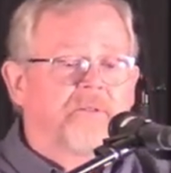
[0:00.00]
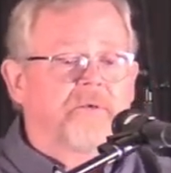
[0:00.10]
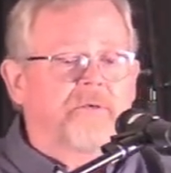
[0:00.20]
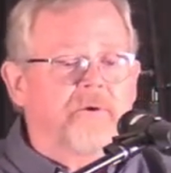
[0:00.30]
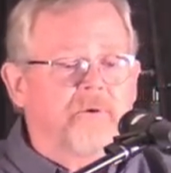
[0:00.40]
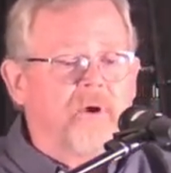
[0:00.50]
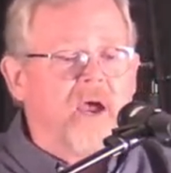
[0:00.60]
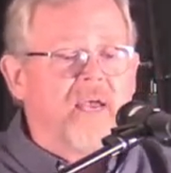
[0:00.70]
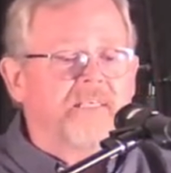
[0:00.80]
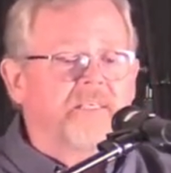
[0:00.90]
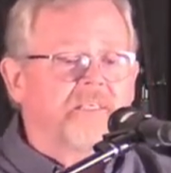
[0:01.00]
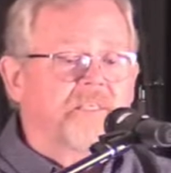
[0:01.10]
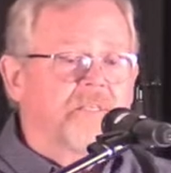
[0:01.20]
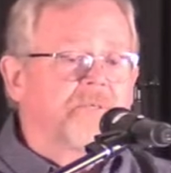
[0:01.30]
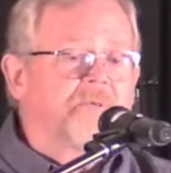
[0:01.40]
The cries
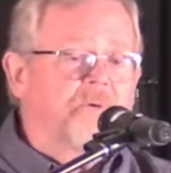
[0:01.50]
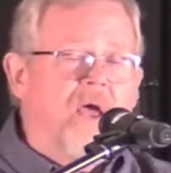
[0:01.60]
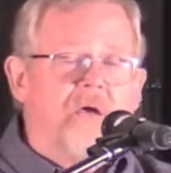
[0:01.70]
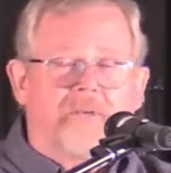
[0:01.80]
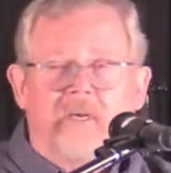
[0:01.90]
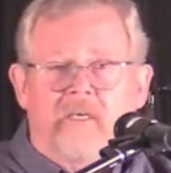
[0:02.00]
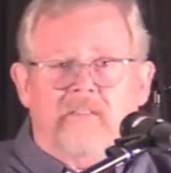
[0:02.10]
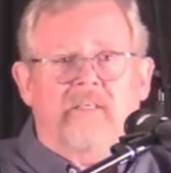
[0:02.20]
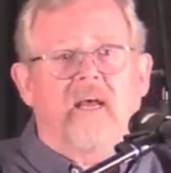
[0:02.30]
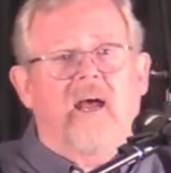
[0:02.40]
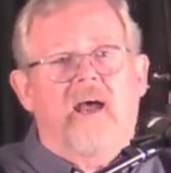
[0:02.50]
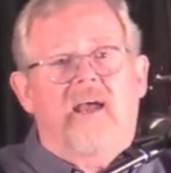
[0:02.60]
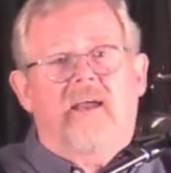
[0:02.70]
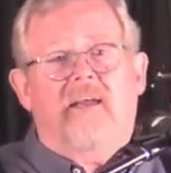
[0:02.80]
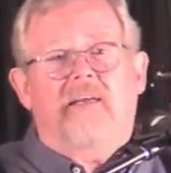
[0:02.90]
as the drowning
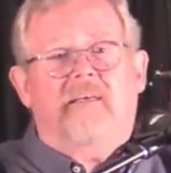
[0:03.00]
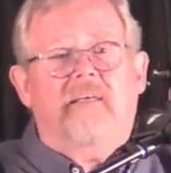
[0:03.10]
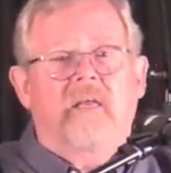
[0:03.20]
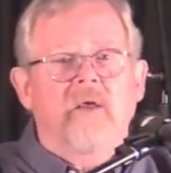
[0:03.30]
died,